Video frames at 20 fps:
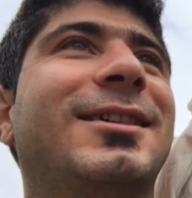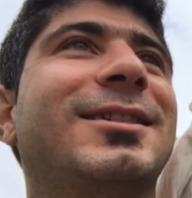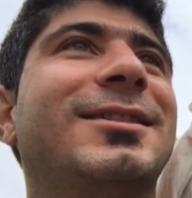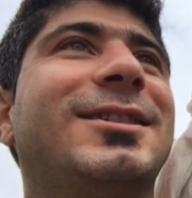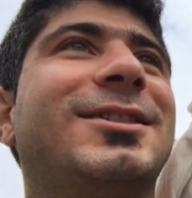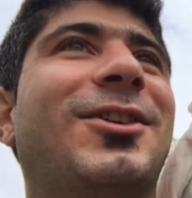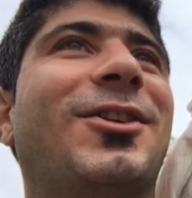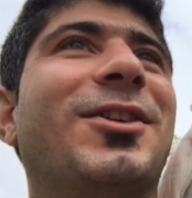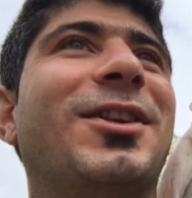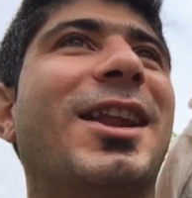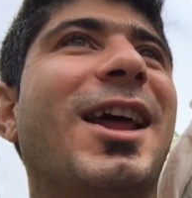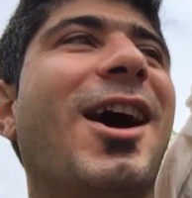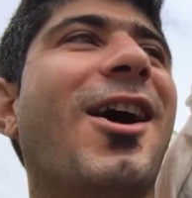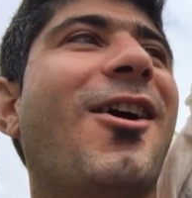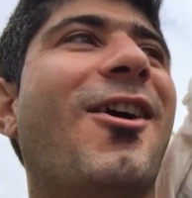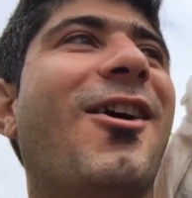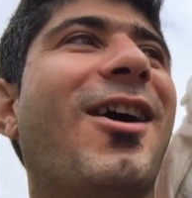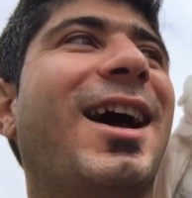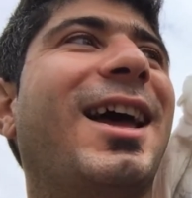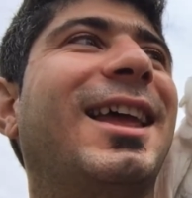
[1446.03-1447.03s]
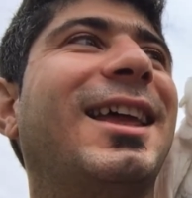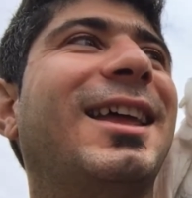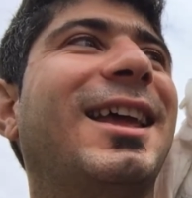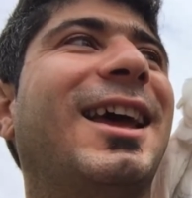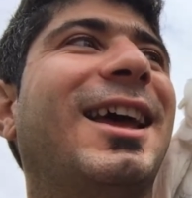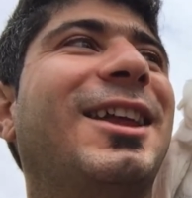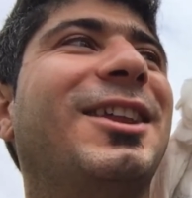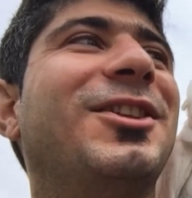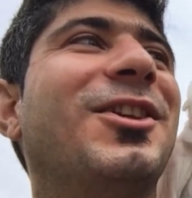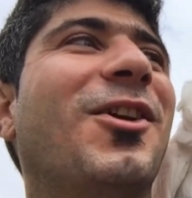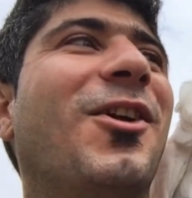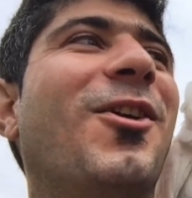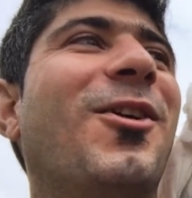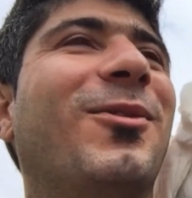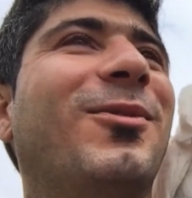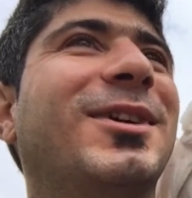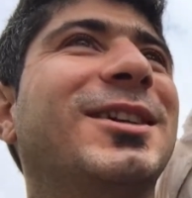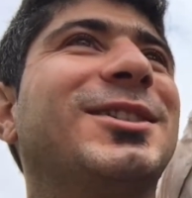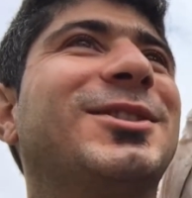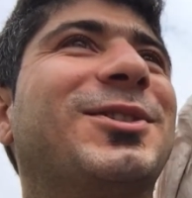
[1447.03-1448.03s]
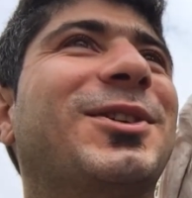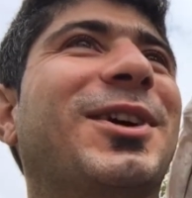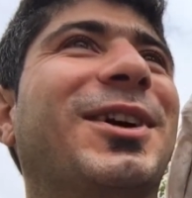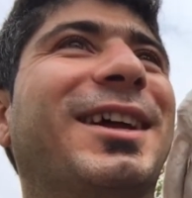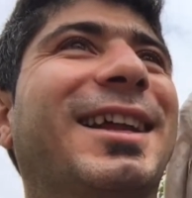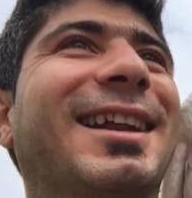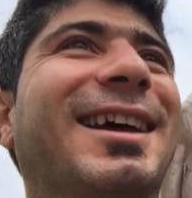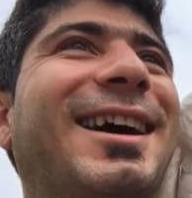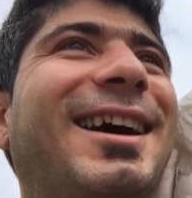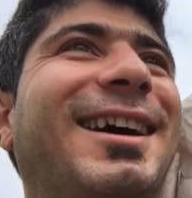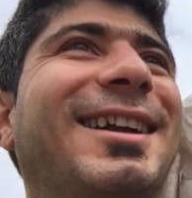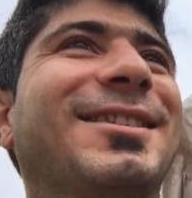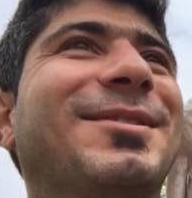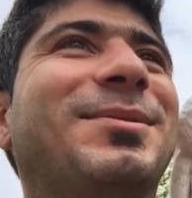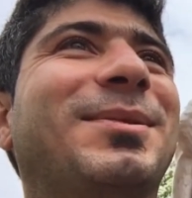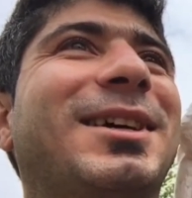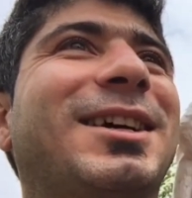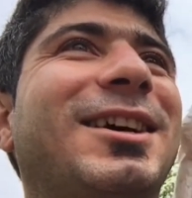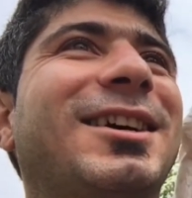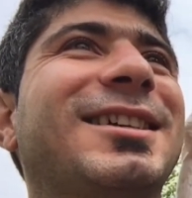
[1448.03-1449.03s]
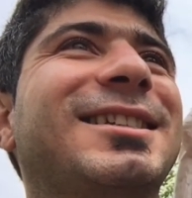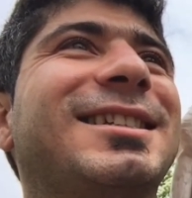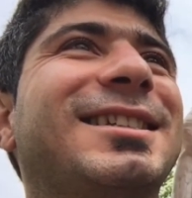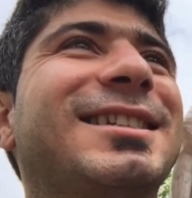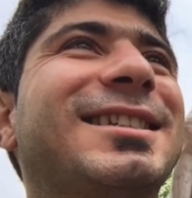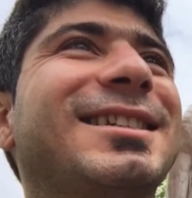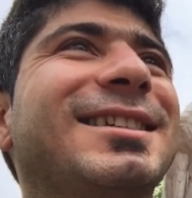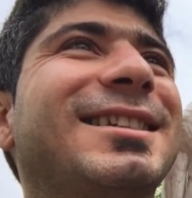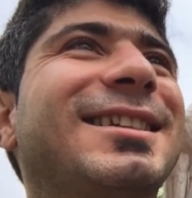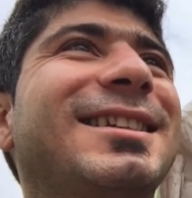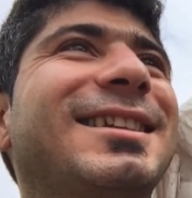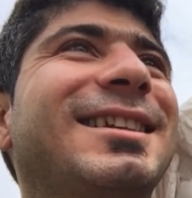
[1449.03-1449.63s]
So now I I know what's going on because